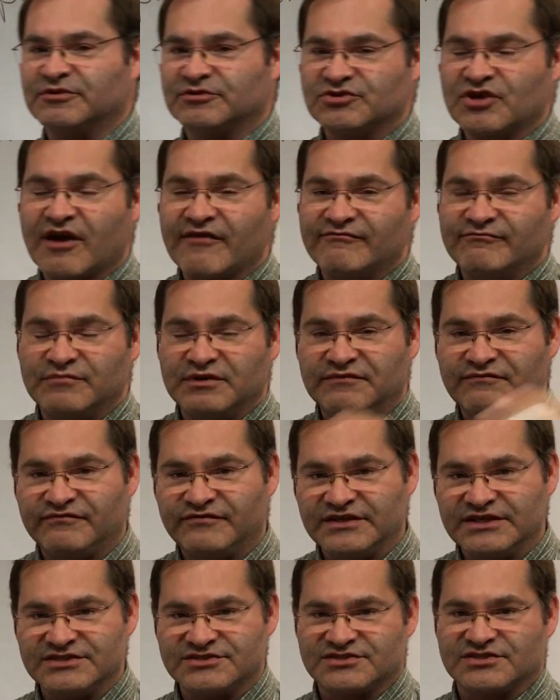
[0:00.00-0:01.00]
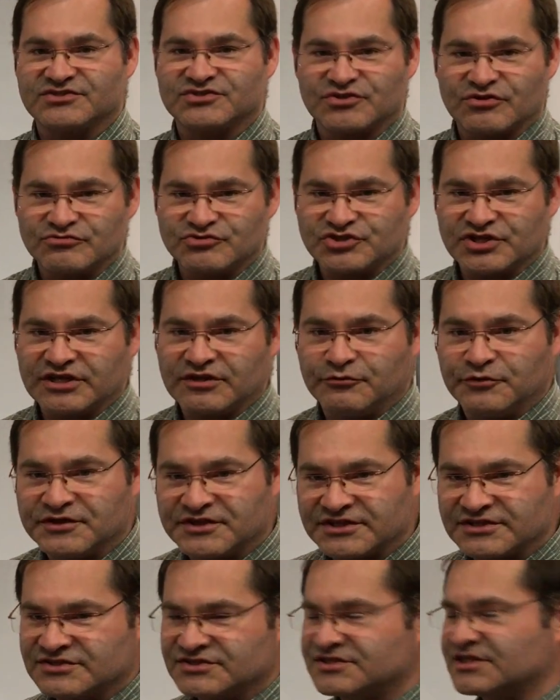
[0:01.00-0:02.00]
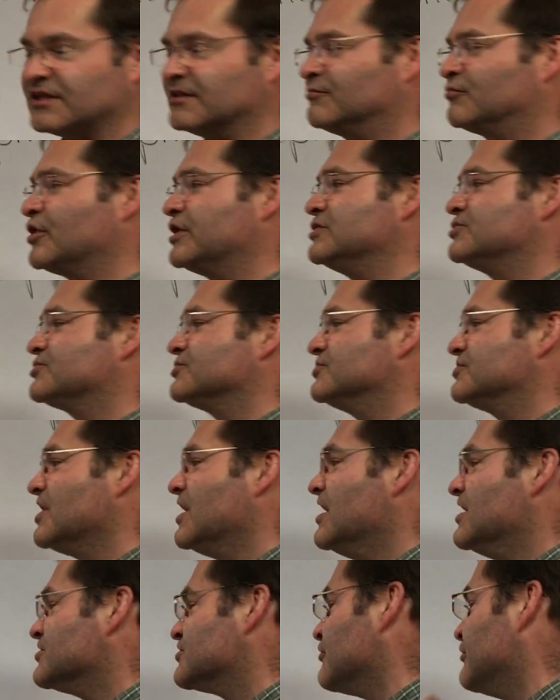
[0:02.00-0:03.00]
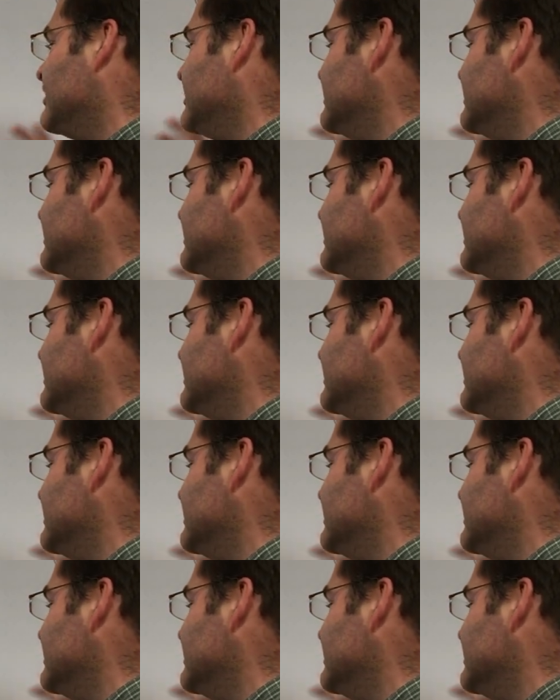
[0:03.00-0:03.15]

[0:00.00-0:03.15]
There's often be feasts associated with it and celebrations. So